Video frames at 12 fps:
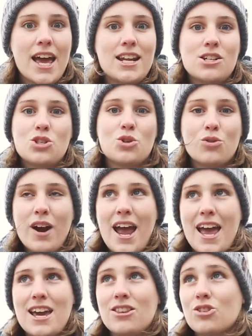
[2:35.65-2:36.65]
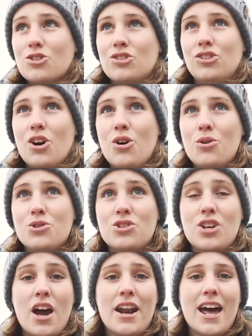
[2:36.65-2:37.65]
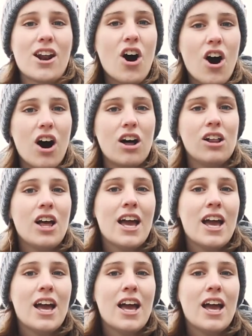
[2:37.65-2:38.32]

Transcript: and it's gray, there's no sun at all,